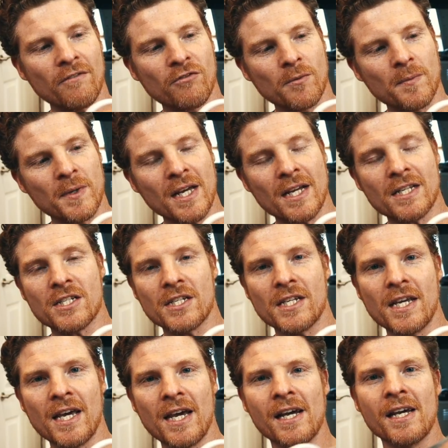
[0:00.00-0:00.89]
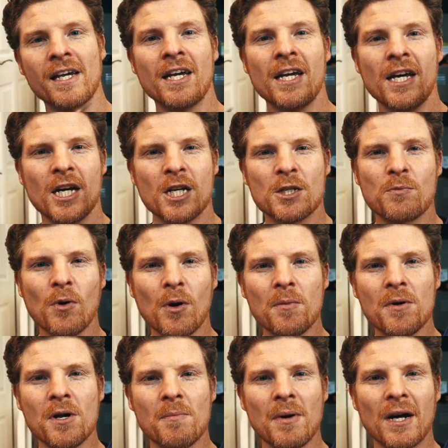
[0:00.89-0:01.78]
from here to here, is
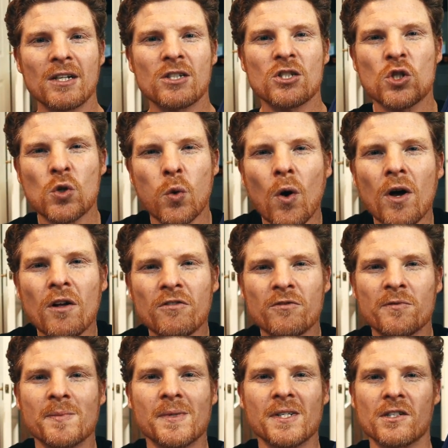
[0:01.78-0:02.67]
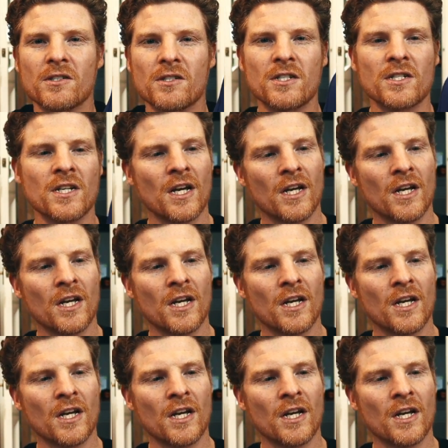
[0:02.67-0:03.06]
probably about 12 mils.